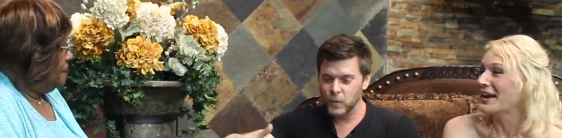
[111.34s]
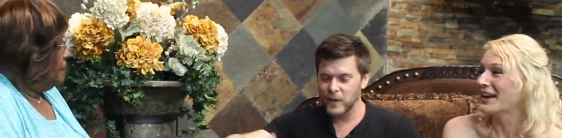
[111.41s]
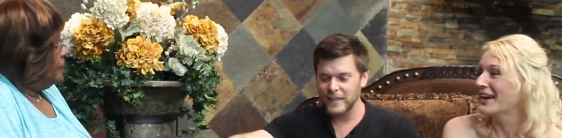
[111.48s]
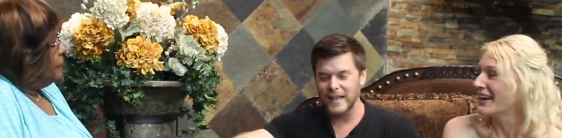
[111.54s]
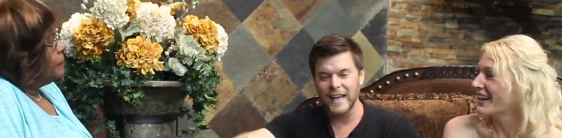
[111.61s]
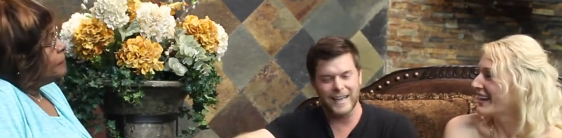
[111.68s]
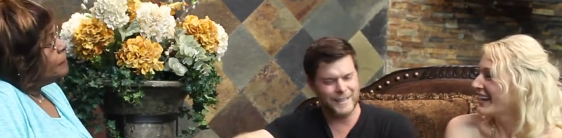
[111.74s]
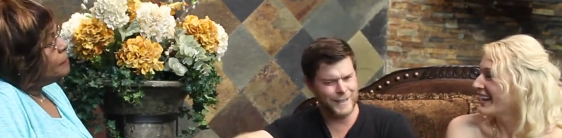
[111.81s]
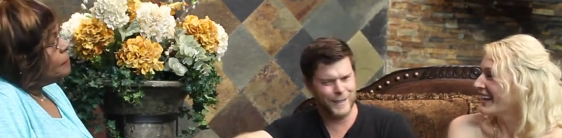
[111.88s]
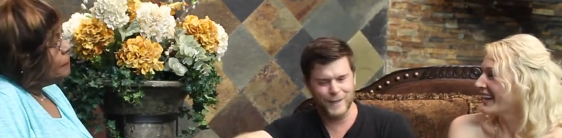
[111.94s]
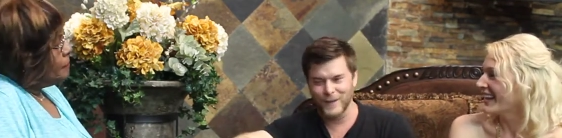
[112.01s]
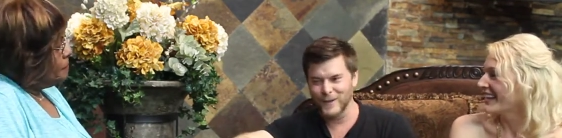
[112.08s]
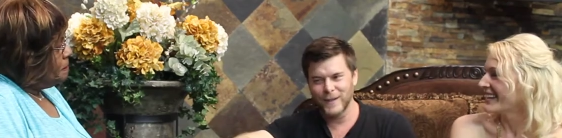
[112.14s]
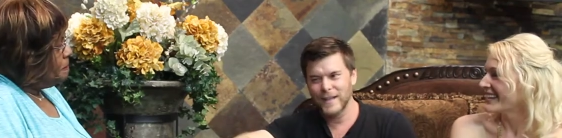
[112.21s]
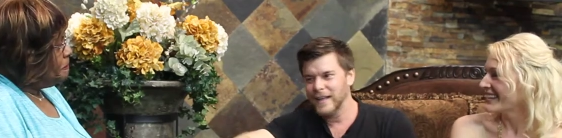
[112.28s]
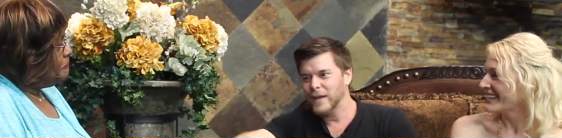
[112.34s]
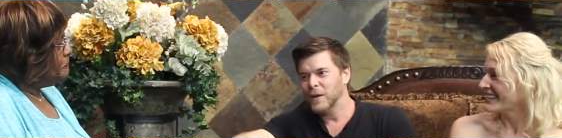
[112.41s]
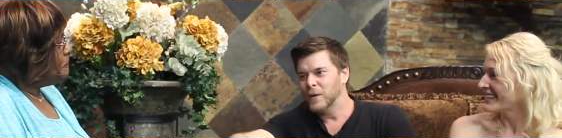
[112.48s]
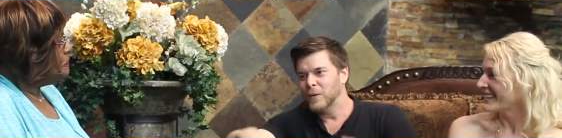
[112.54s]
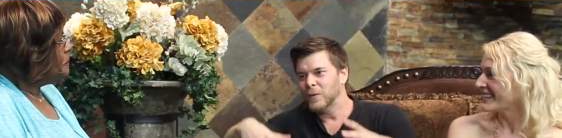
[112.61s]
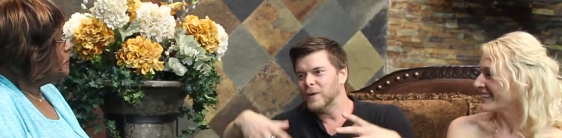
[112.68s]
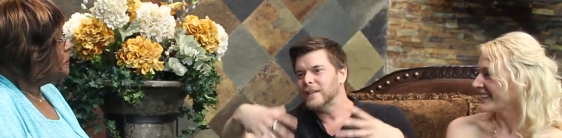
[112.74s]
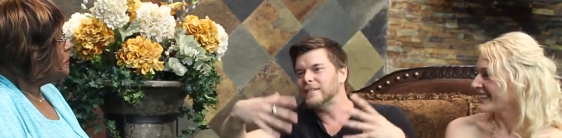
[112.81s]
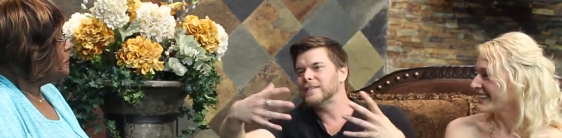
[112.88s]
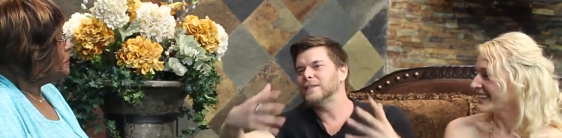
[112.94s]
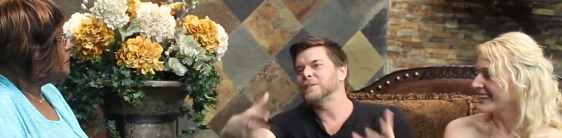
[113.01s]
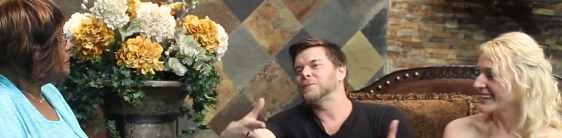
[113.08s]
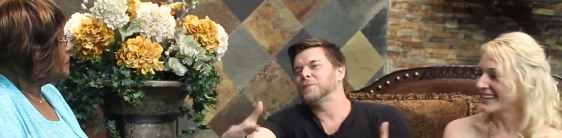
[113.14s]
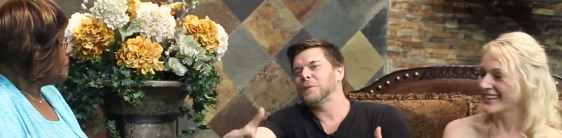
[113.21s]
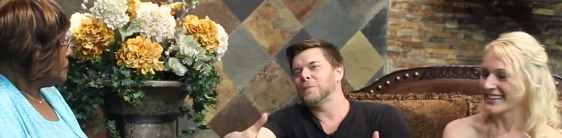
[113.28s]
Speaker 1: we I know we
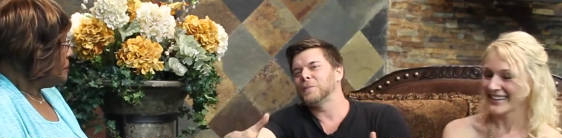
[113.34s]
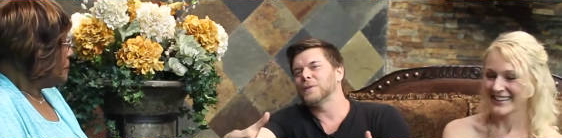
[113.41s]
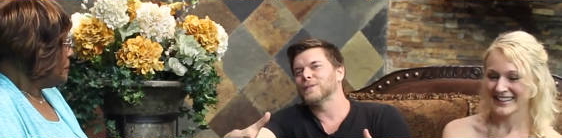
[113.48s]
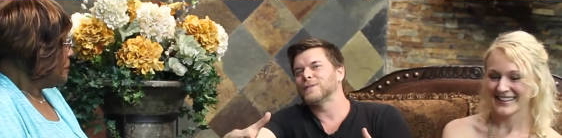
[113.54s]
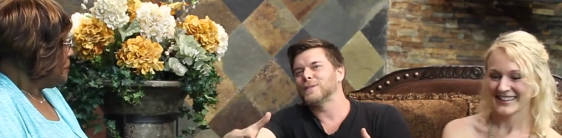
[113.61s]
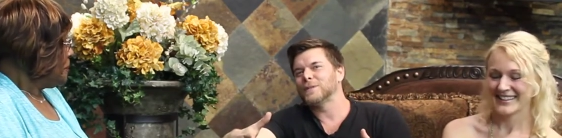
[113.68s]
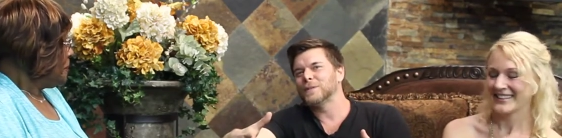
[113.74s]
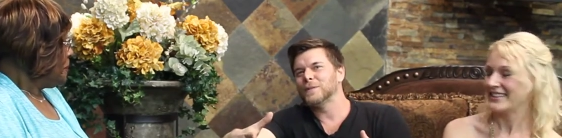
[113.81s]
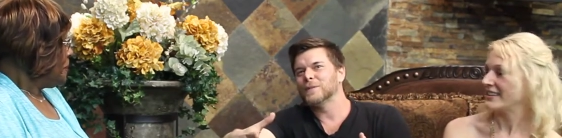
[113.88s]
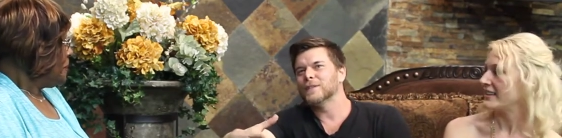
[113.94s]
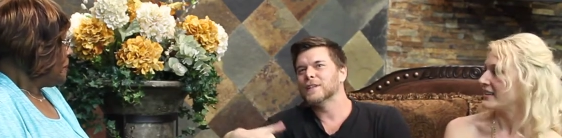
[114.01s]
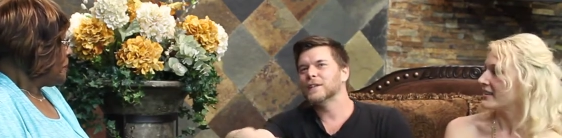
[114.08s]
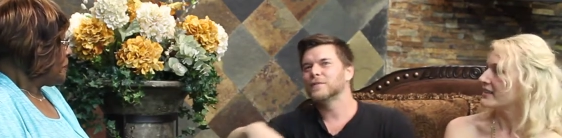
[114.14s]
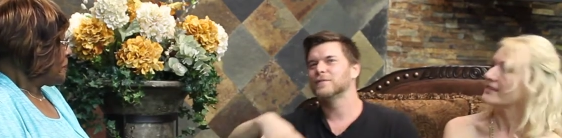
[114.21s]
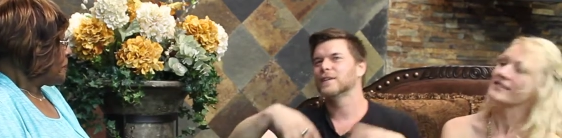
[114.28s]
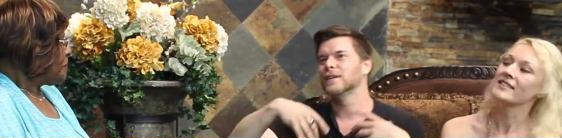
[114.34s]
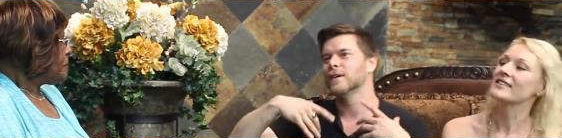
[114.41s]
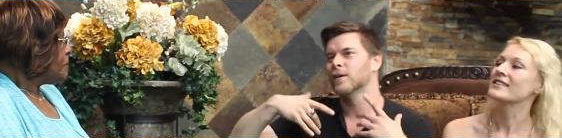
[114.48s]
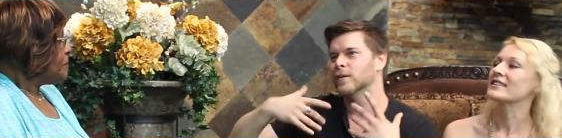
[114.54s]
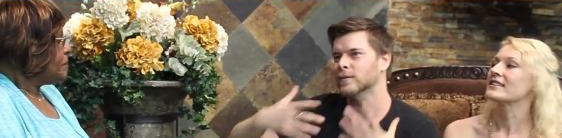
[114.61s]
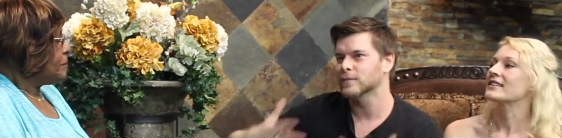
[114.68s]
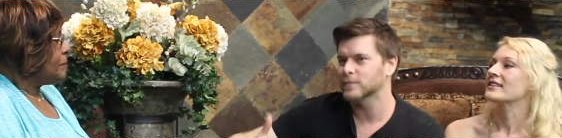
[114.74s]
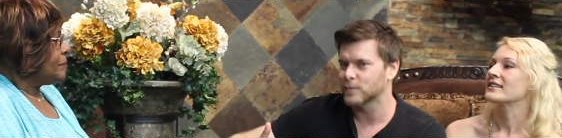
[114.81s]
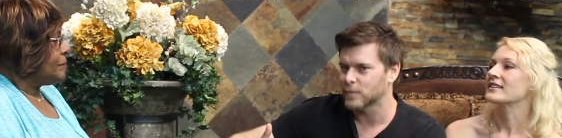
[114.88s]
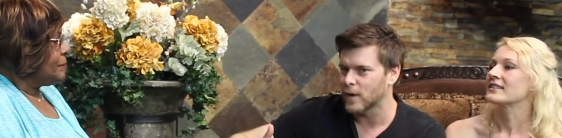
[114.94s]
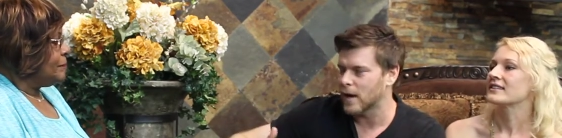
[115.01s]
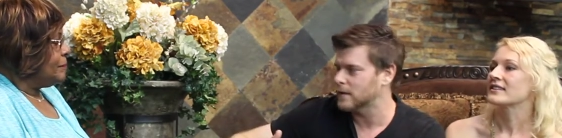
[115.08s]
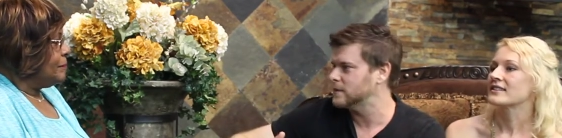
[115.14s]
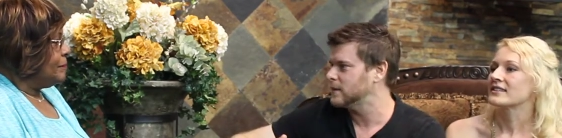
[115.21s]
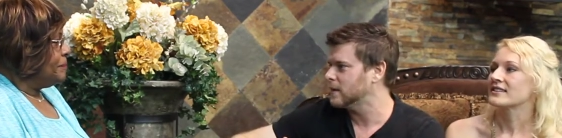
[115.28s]
teach people to live their own
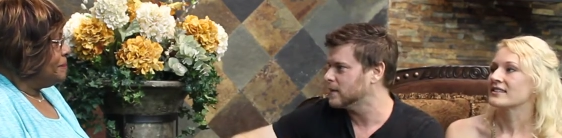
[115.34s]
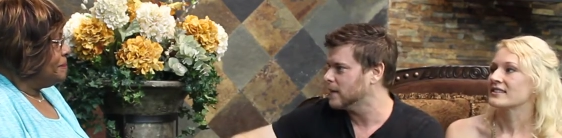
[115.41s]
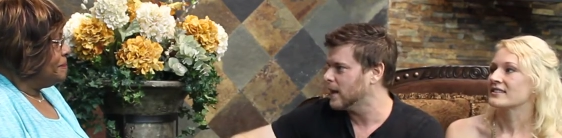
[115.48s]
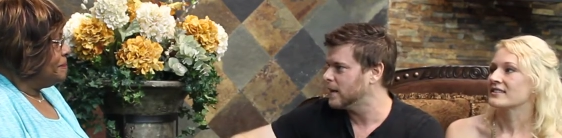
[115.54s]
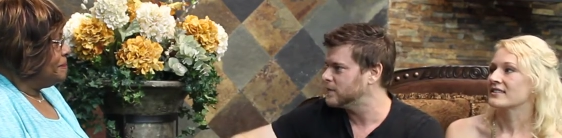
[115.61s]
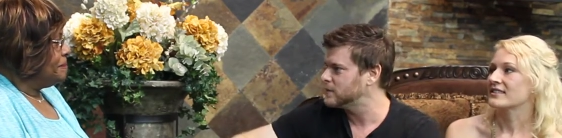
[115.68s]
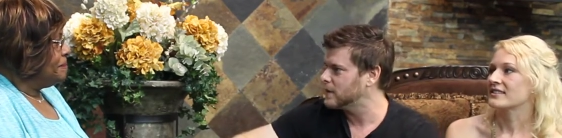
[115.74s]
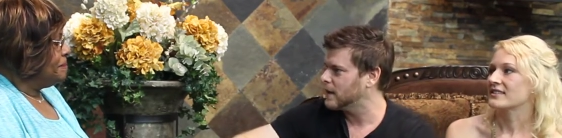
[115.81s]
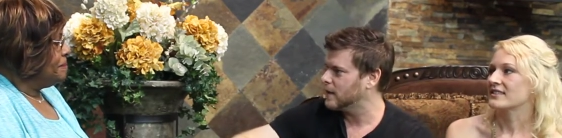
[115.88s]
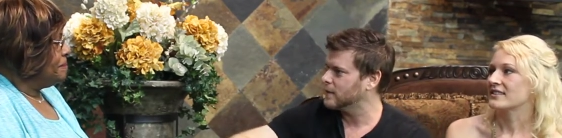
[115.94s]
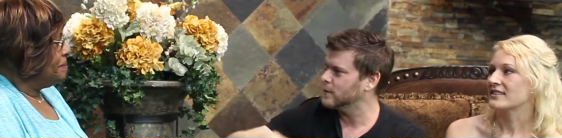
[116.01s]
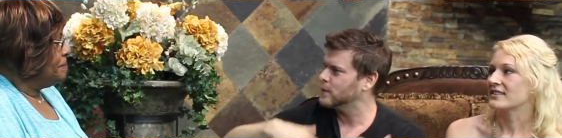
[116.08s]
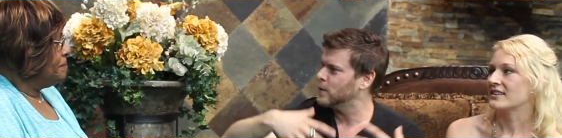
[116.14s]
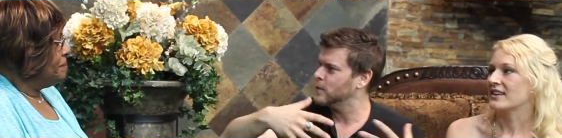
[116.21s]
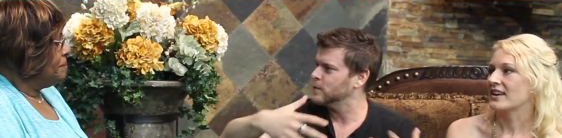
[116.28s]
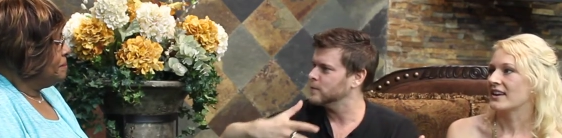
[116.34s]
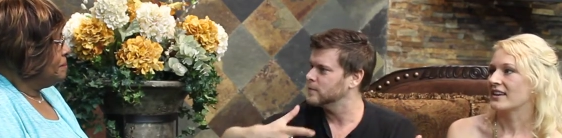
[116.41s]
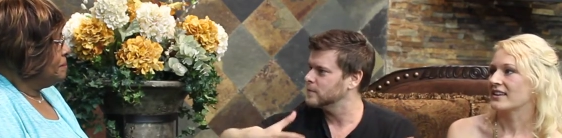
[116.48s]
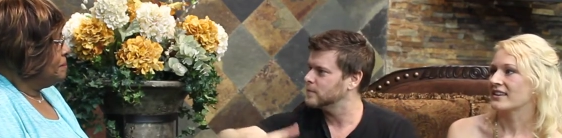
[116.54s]
rock star lifestyle, their own